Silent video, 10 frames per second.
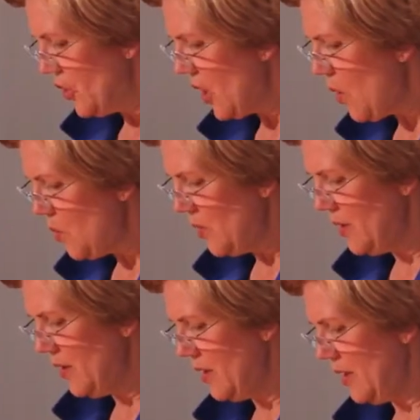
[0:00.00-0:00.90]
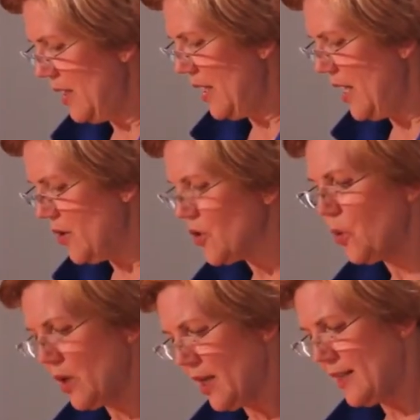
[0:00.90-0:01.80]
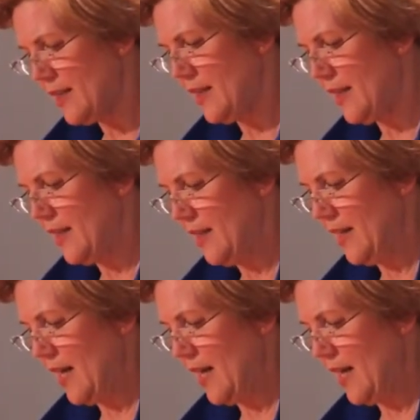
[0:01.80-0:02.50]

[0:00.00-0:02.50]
So, here's what I see